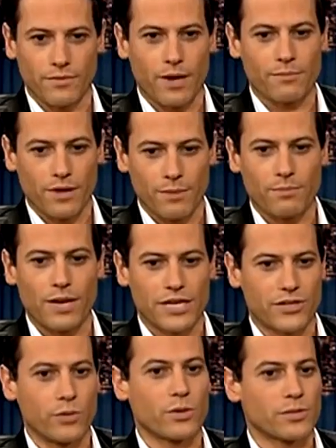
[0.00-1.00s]
of,
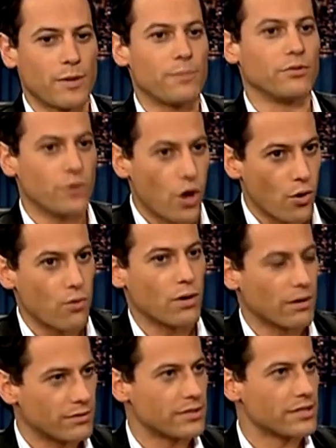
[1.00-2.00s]
blessed. Once people know
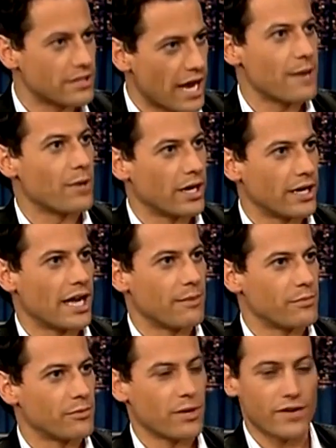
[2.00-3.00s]
how to say my
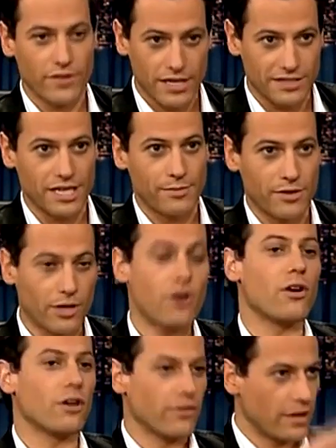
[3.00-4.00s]
name, whenever they see me, they
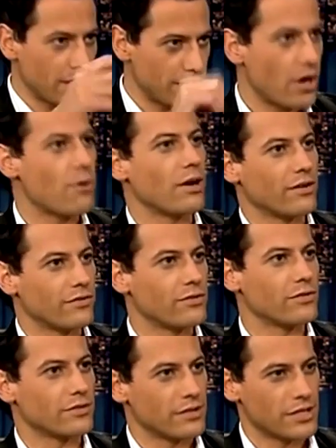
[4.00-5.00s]
go, "Oh, there's Ioan." Of
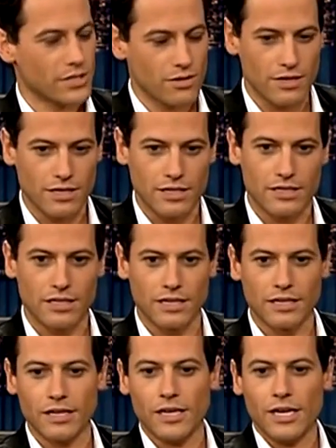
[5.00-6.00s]
course, right, there's right. Ioan, and. Uh,
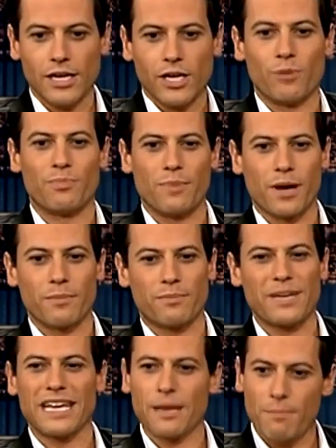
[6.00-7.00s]
you know, and
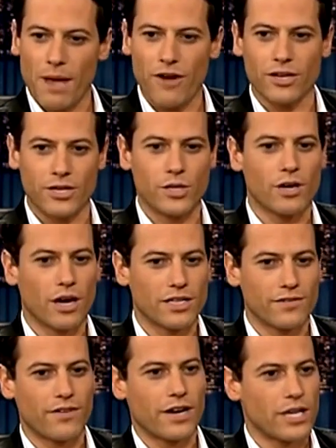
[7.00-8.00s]
being American, you guys
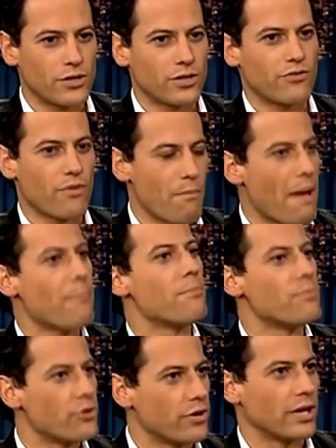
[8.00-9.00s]
are very good at
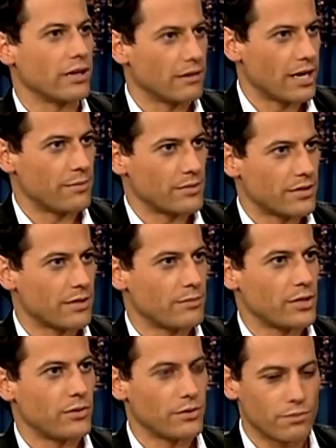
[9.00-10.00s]
remembering names. I
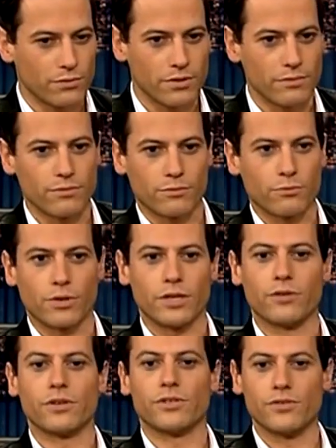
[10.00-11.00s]
mean, you, you when
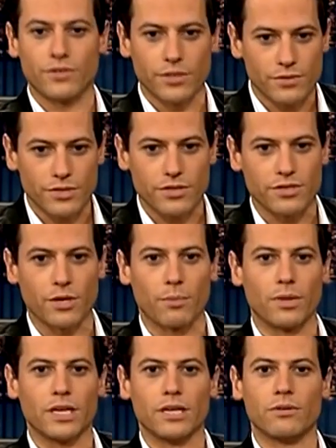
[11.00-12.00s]
you're introduced to
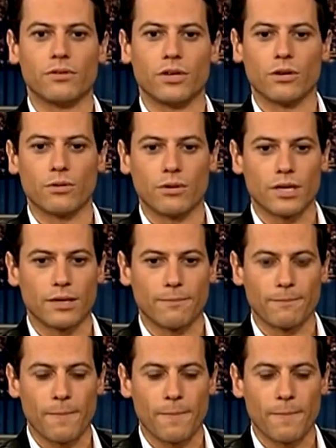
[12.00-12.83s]
somebody, mm -hmm. you mm-hmm. go, um,